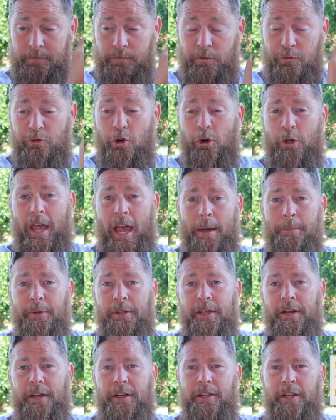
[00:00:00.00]

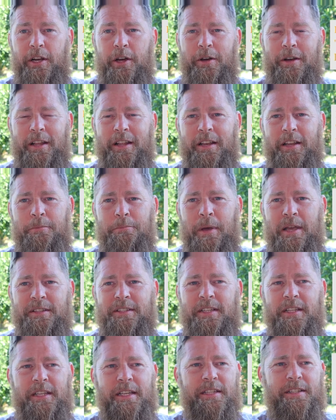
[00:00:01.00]
vocabulary, you know, and it, it
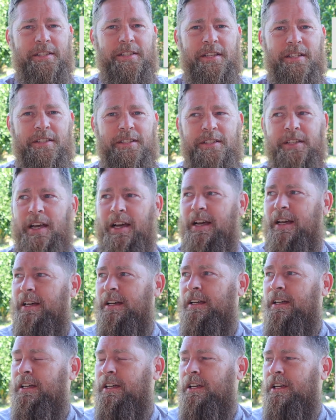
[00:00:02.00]
basically it's this, uh,
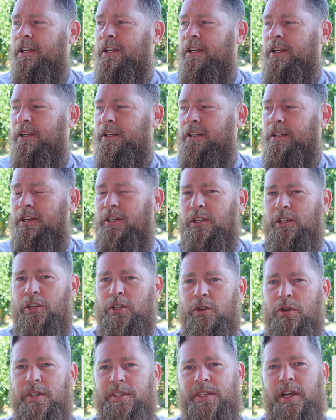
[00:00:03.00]

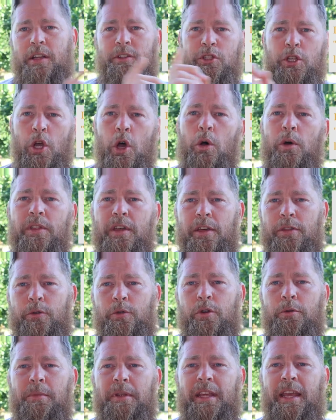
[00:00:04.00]
you can tell it to go in the other
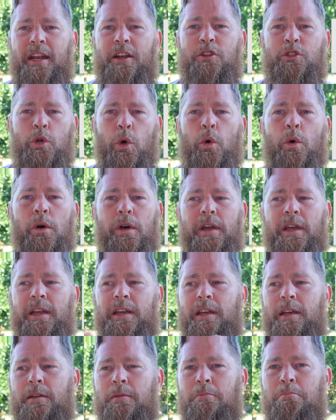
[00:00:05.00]
room and get a
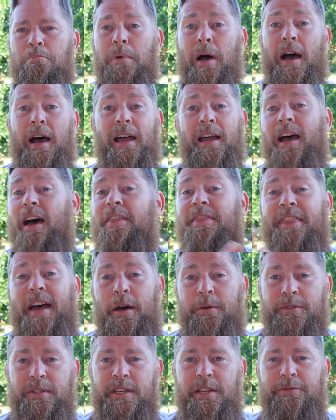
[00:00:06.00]
toy by a
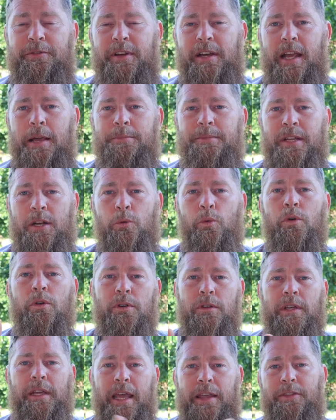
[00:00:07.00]
thousand different names and it
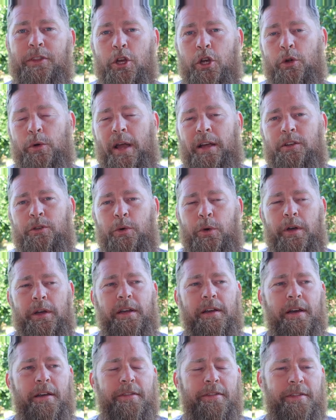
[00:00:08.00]
will get the correct
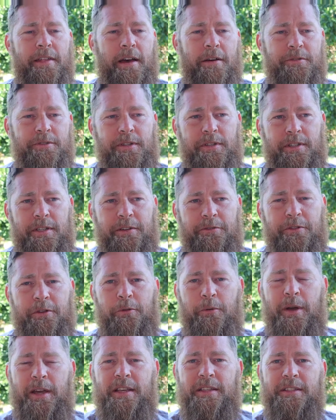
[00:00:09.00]
toy a thousand
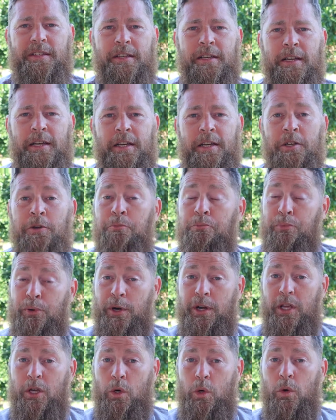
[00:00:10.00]
different ways.
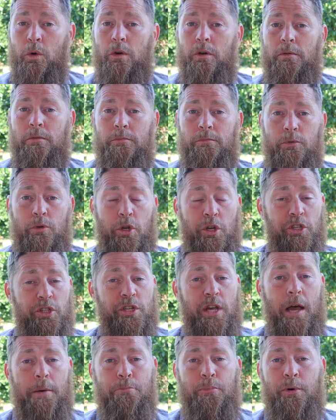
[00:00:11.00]
Pretty cool. Good
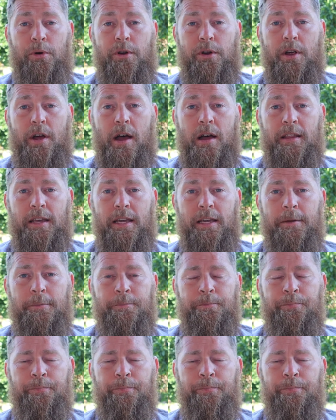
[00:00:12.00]
job, Border Collie.